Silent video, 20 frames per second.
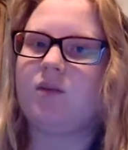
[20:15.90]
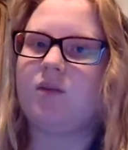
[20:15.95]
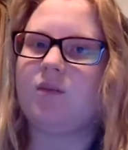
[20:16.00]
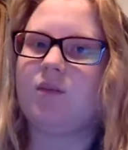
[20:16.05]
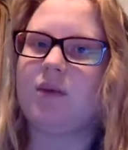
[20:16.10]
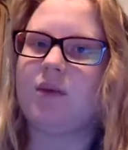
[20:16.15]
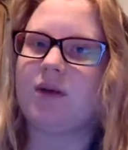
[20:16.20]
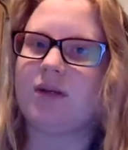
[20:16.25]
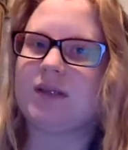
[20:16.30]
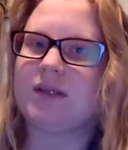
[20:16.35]

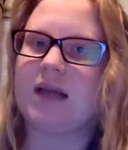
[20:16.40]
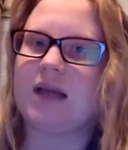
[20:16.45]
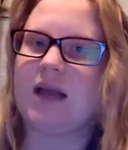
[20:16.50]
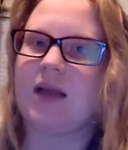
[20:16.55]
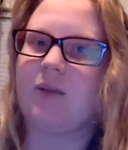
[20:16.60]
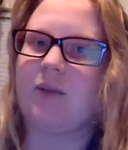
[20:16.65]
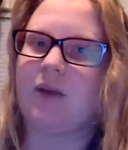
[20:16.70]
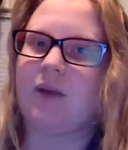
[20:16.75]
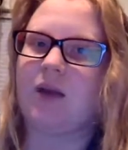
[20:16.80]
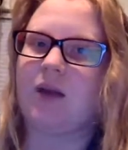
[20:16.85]
per se.
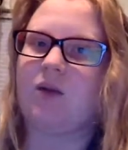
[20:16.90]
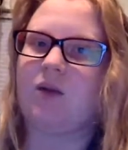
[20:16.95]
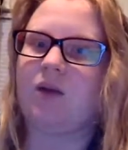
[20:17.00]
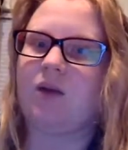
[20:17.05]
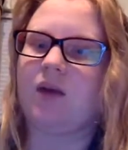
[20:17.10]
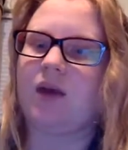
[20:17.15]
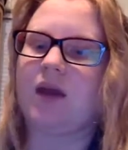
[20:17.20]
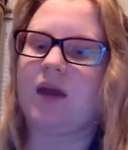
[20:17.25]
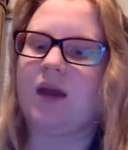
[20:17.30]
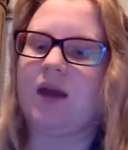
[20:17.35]
We
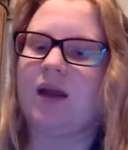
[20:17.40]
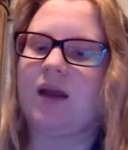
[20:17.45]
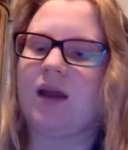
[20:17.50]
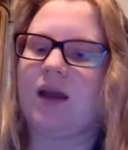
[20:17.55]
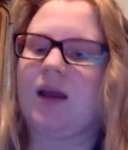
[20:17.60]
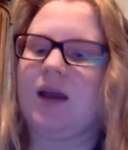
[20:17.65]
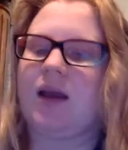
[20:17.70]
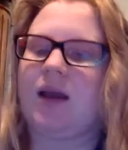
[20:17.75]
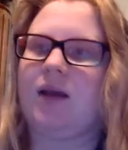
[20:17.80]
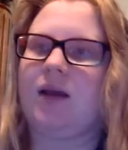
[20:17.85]
only had
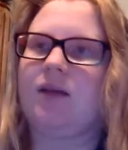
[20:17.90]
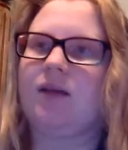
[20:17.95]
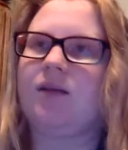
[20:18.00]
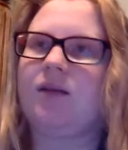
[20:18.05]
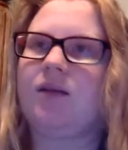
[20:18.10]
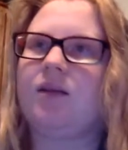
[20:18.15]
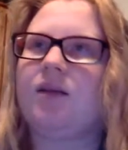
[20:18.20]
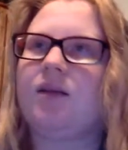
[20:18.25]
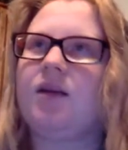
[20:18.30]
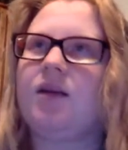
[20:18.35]
like I
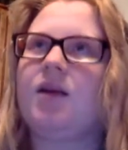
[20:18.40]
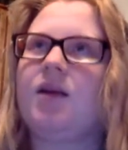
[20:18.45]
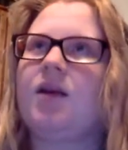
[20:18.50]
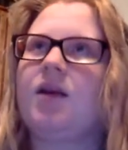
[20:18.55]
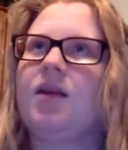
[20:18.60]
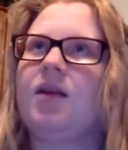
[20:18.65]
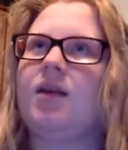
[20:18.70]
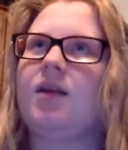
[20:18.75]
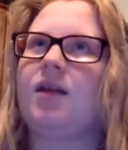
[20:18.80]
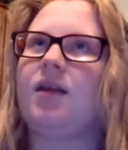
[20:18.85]

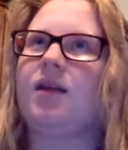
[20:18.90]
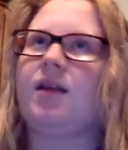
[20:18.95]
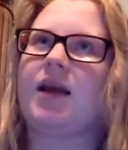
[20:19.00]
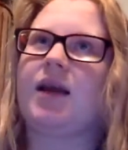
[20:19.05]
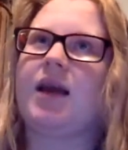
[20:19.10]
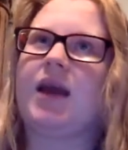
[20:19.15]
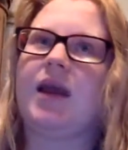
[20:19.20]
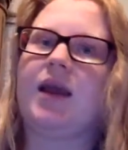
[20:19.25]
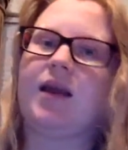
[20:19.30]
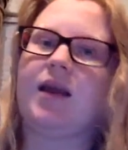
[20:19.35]
think it's like
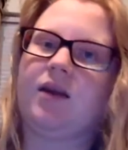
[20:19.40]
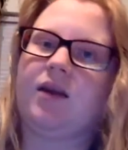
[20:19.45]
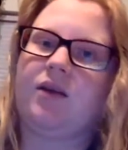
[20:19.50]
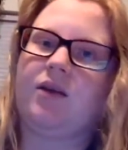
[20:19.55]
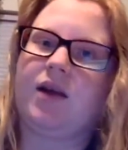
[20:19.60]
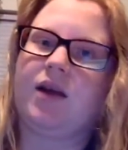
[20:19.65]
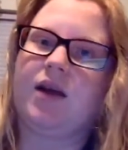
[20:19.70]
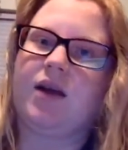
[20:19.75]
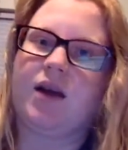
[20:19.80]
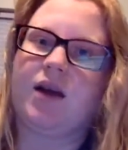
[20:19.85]
800,
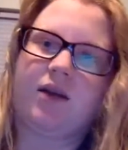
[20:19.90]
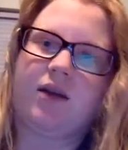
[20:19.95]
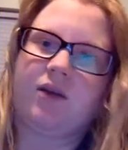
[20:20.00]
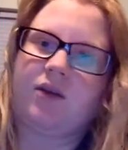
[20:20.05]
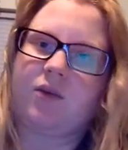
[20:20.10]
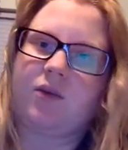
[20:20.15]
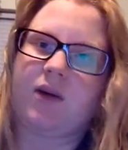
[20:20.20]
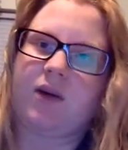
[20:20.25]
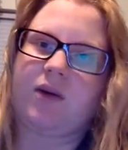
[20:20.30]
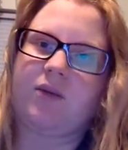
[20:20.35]
900
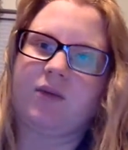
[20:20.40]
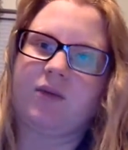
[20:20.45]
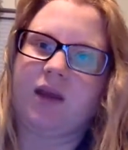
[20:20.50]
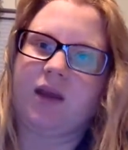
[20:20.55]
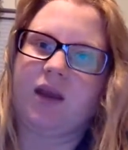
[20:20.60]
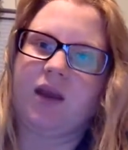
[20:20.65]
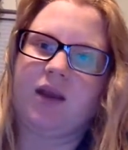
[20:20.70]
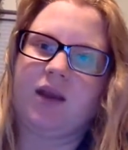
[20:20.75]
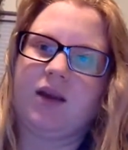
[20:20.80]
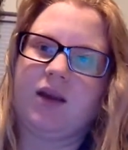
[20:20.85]
square
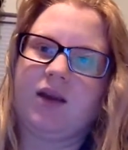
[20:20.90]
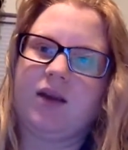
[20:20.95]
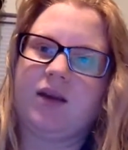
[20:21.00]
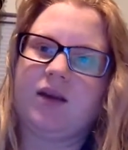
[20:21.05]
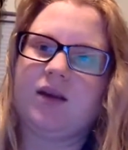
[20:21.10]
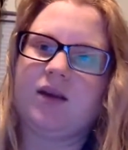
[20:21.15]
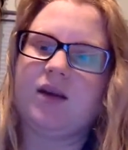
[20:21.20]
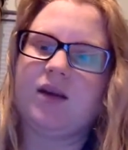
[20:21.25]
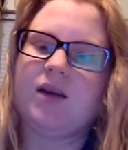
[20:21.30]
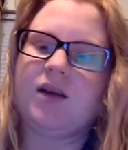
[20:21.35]
feet,
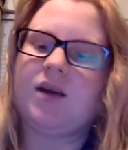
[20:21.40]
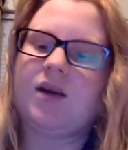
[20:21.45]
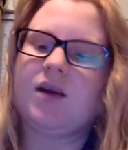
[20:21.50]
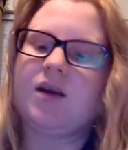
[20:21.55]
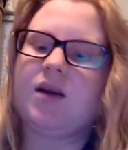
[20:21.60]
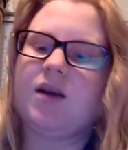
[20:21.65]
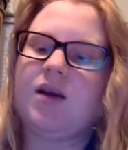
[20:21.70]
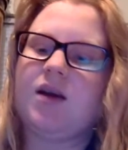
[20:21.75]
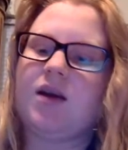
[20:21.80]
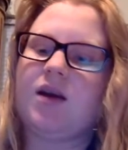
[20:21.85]

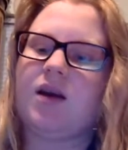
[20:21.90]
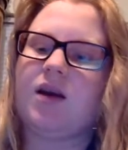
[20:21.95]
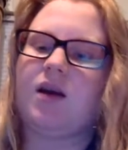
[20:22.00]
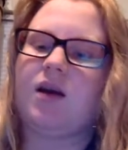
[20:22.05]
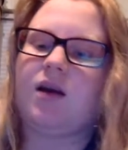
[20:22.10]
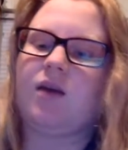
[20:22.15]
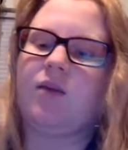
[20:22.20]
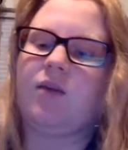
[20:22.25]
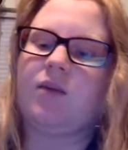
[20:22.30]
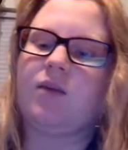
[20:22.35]

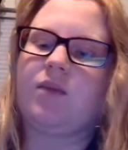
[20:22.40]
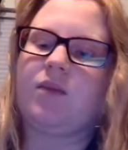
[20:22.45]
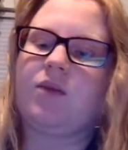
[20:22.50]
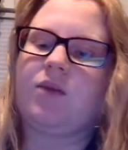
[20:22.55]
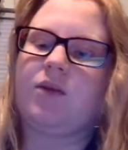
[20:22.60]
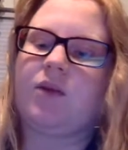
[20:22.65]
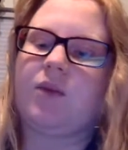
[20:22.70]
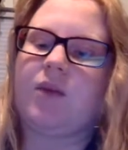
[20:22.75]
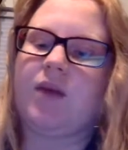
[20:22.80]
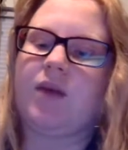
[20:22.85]

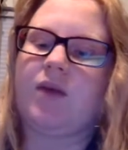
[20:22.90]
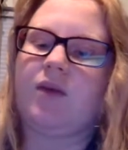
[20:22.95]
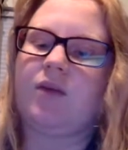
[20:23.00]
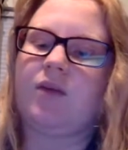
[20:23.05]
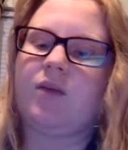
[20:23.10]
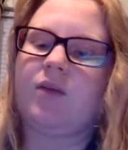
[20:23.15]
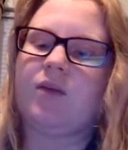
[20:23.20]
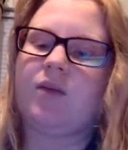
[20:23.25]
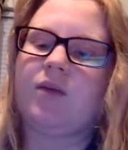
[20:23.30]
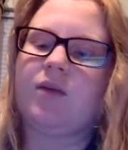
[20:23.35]
3 bedroom.
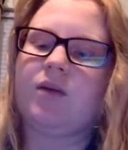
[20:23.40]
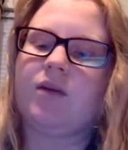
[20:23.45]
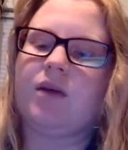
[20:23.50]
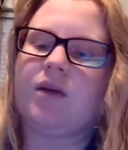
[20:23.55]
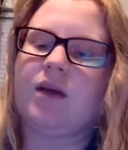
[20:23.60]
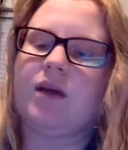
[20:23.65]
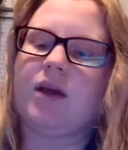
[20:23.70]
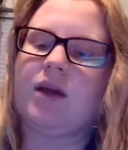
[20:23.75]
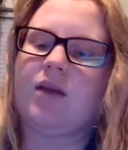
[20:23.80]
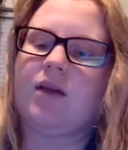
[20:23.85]

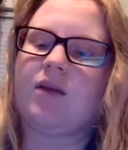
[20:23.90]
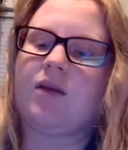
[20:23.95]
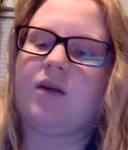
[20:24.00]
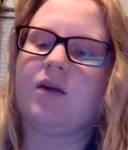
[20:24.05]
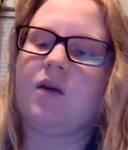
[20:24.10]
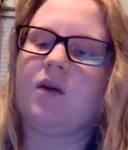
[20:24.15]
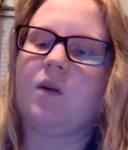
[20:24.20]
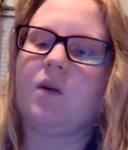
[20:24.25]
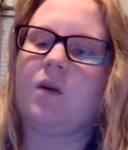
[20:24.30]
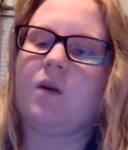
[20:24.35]
And
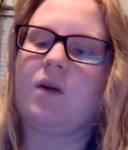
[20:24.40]
so